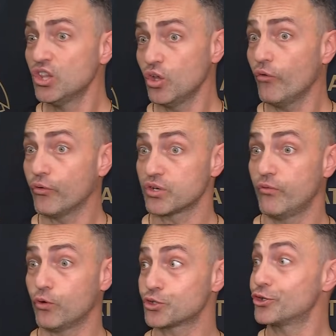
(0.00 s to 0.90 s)
No,
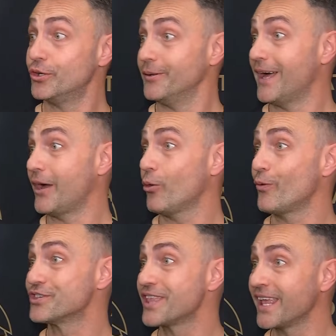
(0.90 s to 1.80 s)
for sure. I
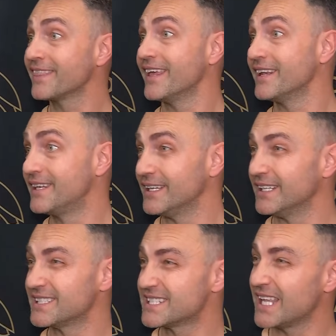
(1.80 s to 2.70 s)
always think that
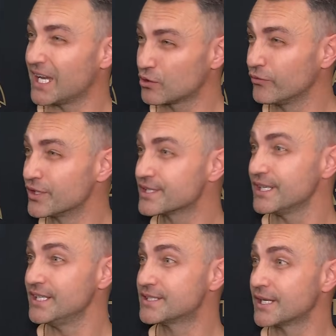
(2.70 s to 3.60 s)
start of the
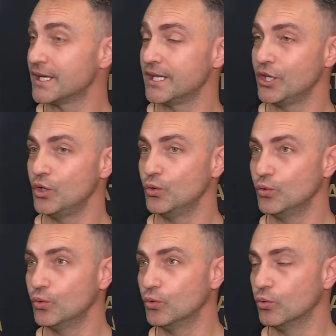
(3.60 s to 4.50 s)
season,
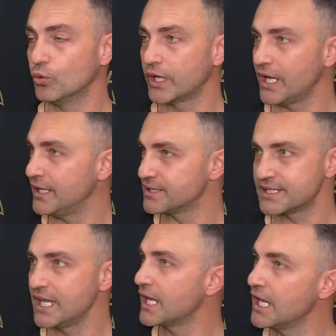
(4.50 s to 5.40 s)
you can
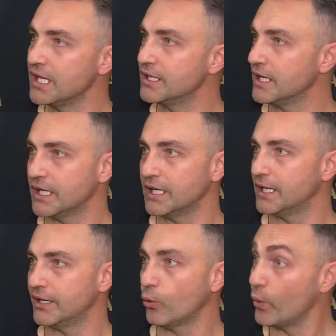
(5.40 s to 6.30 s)
sneak in
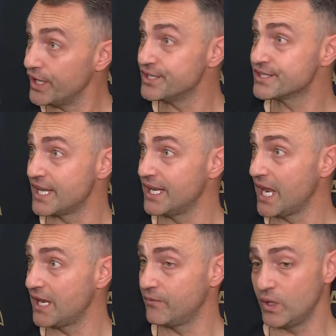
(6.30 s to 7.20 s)
wins
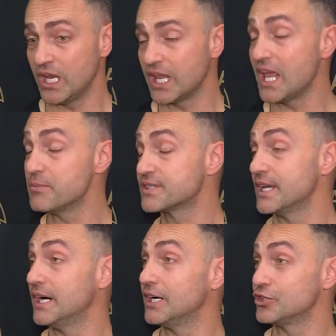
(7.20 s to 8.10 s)
and winning games
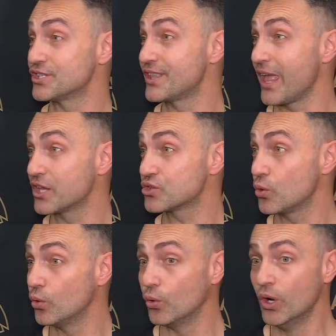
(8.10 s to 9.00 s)
just thanks
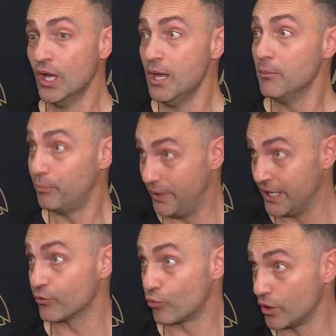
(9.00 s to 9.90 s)
to
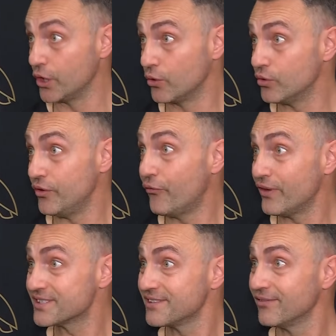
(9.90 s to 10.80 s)
being really good
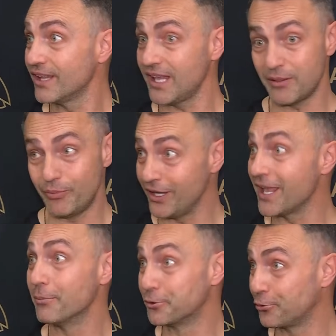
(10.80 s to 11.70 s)
defensively and being
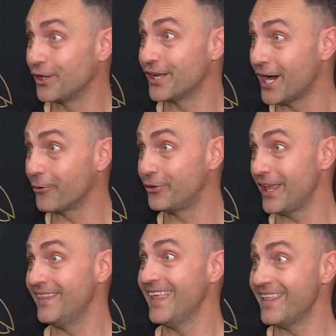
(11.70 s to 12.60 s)
able to get out
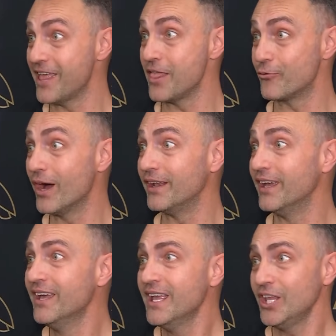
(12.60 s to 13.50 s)
and run.
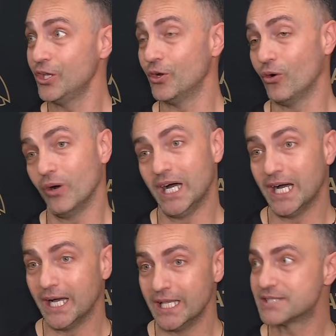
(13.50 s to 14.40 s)
You know,
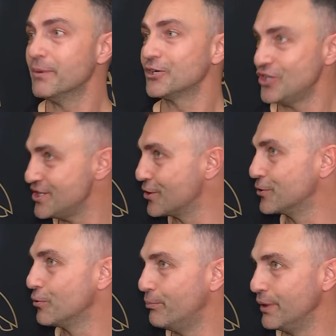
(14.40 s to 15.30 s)
it's much easier
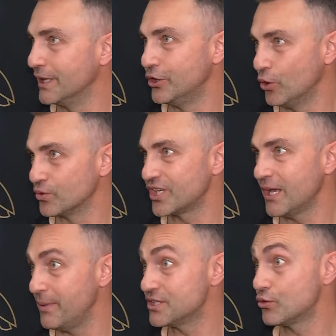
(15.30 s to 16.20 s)
to build those
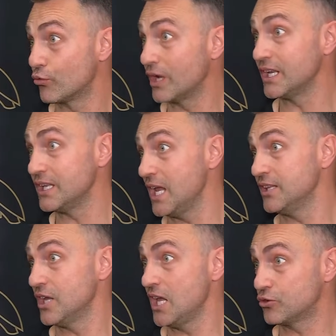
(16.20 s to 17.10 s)
habits to running
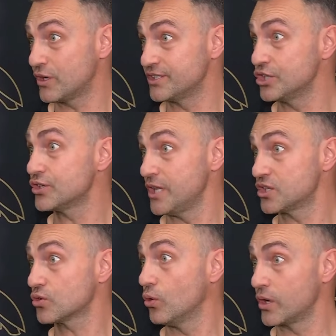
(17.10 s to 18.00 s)
in transition and
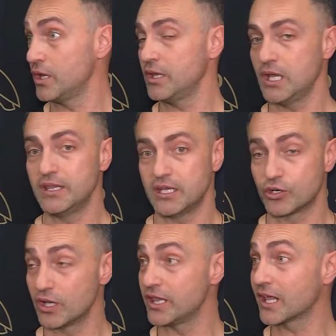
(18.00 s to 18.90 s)
scoring in
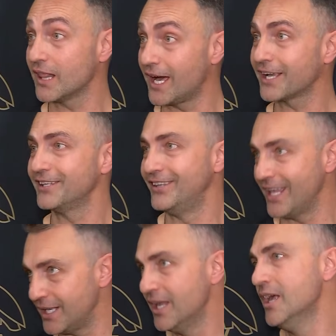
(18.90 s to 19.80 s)
early in the clock
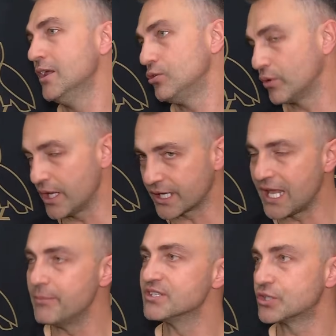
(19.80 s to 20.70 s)
than to to get
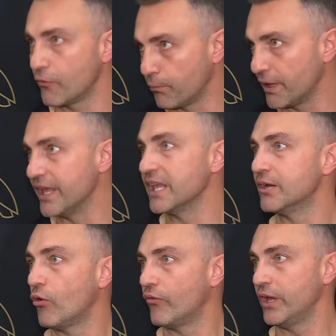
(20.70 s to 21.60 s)
chemistry of playing
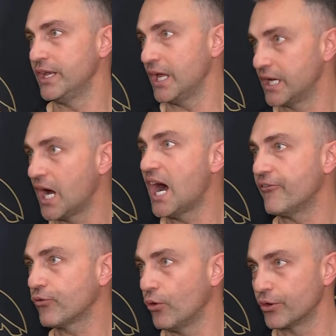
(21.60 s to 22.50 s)
in a
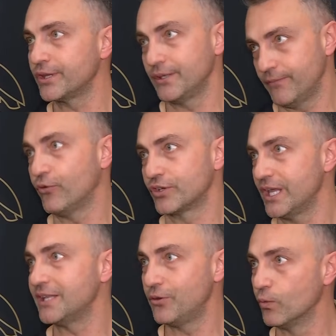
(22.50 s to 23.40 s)
half court. For
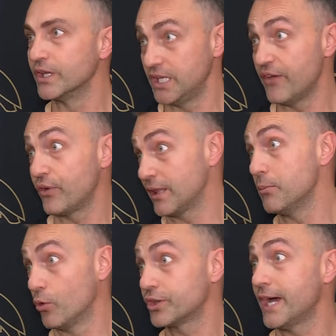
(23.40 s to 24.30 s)
that, you will need
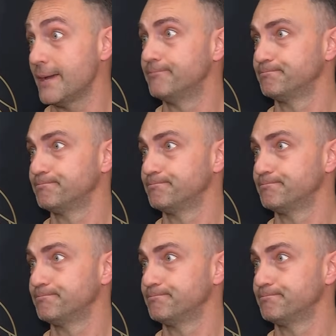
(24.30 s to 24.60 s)
definitely more time.